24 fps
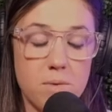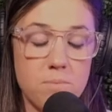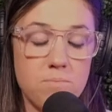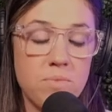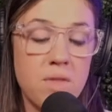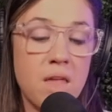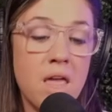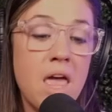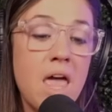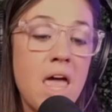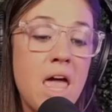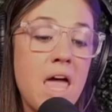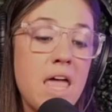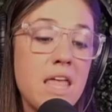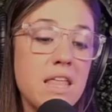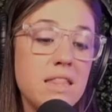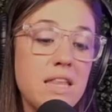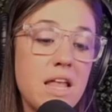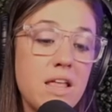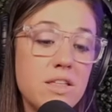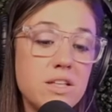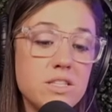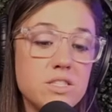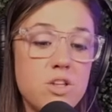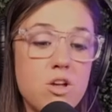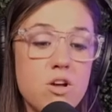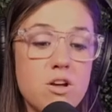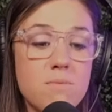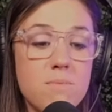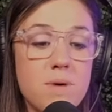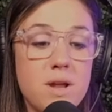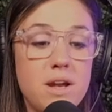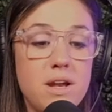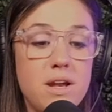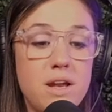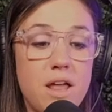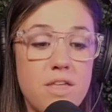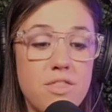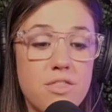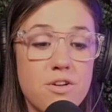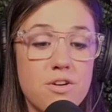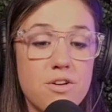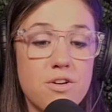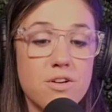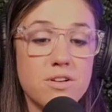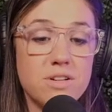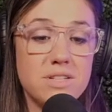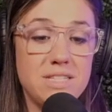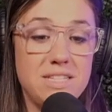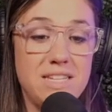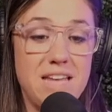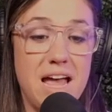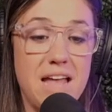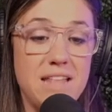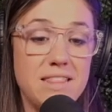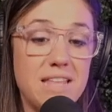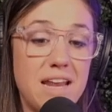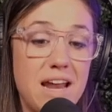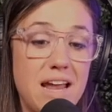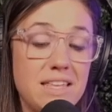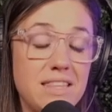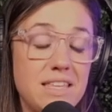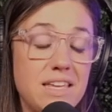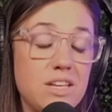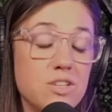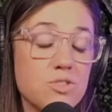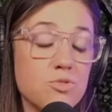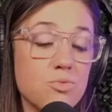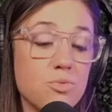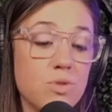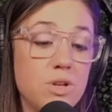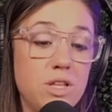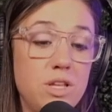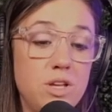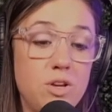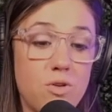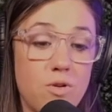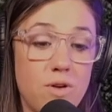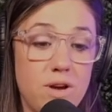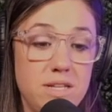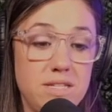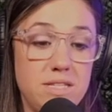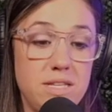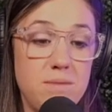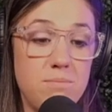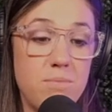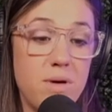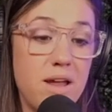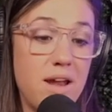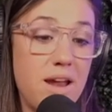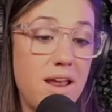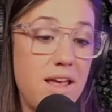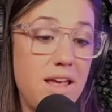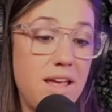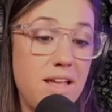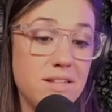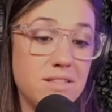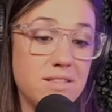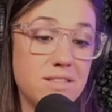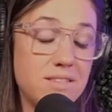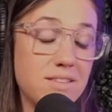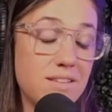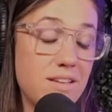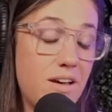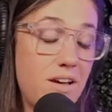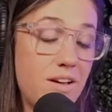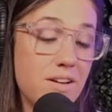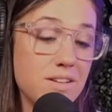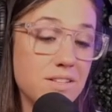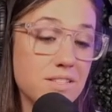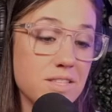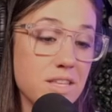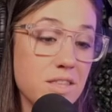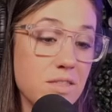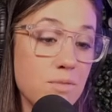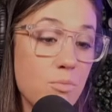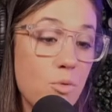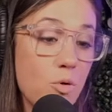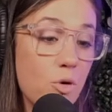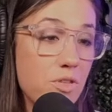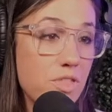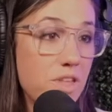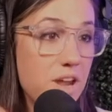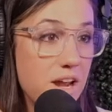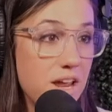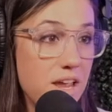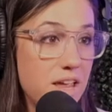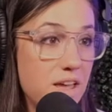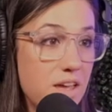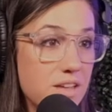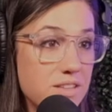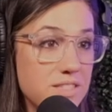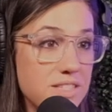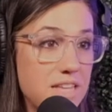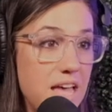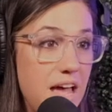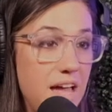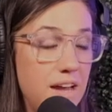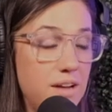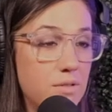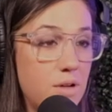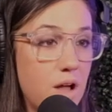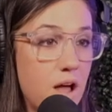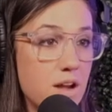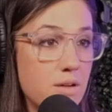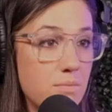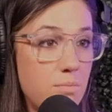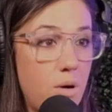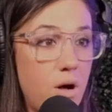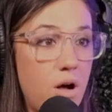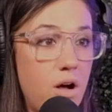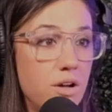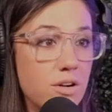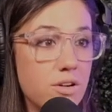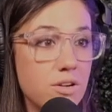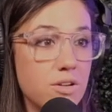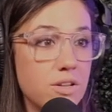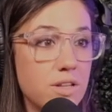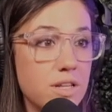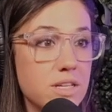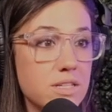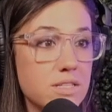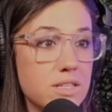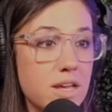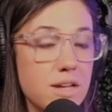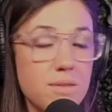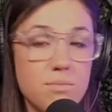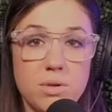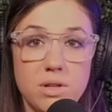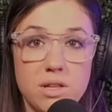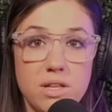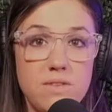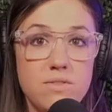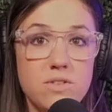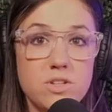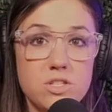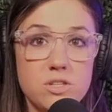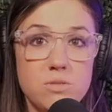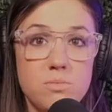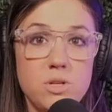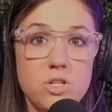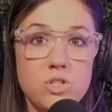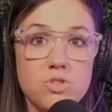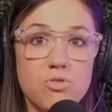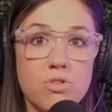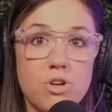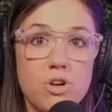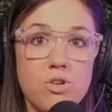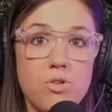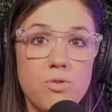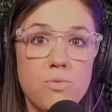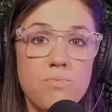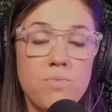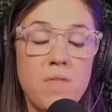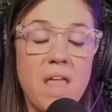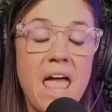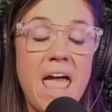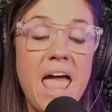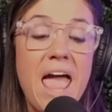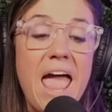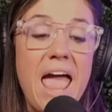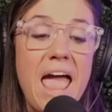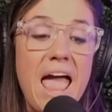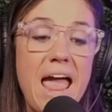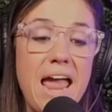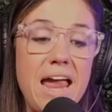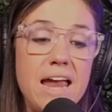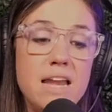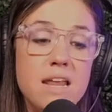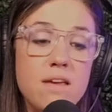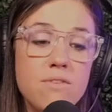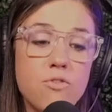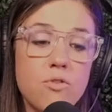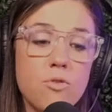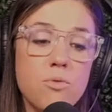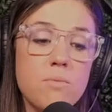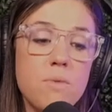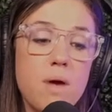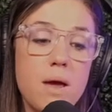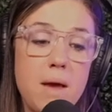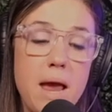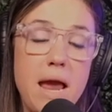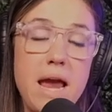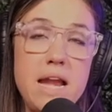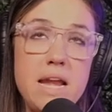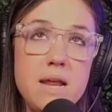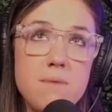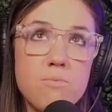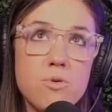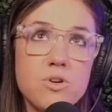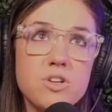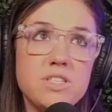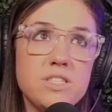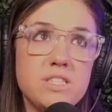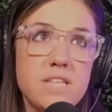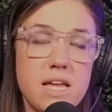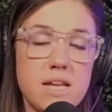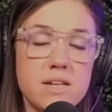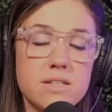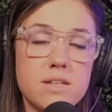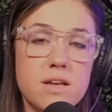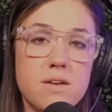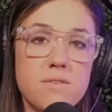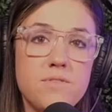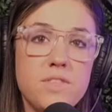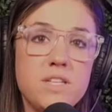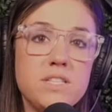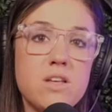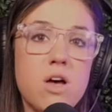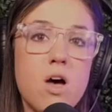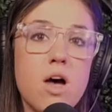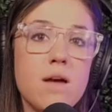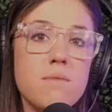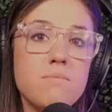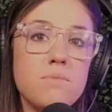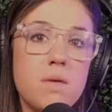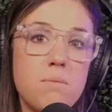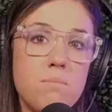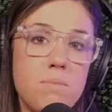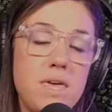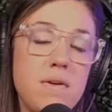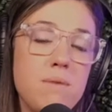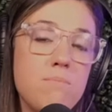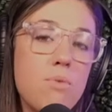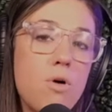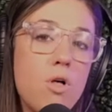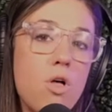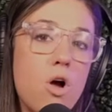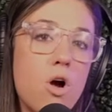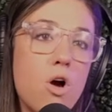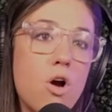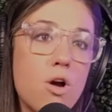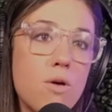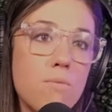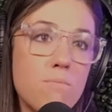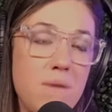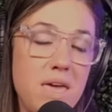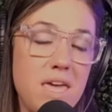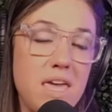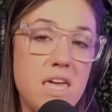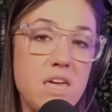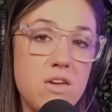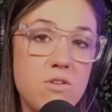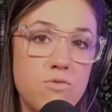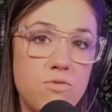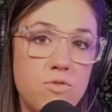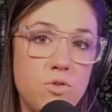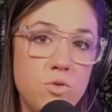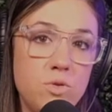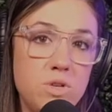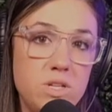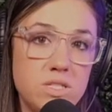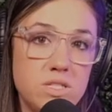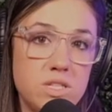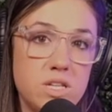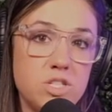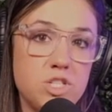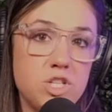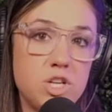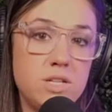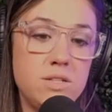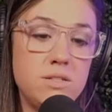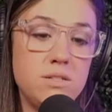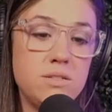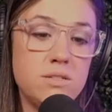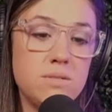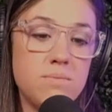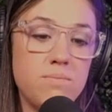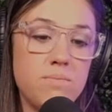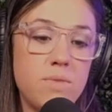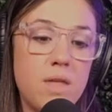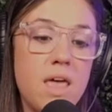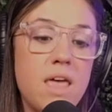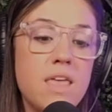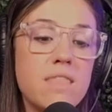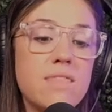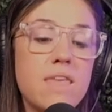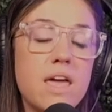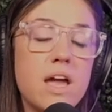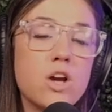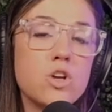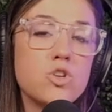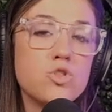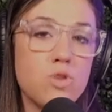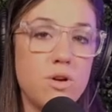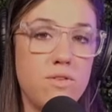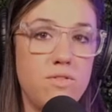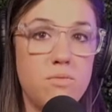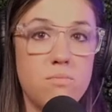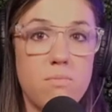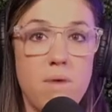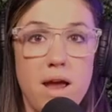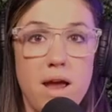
Yep. Now let's talk about another stat that I think is really crazy, but it's honestly, the more that I sat and kind of pondered this, I believe it to be true. eighty for eighty percent of the time that people are making food decisions, they are driven by